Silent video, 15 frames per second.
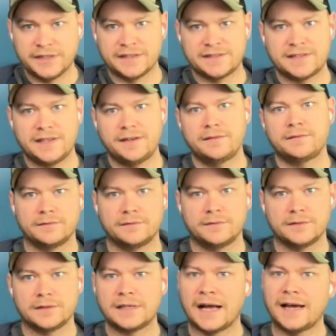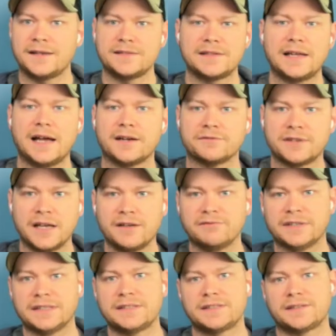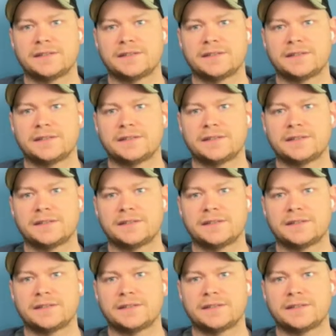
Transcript: us in. God is a God of covenants,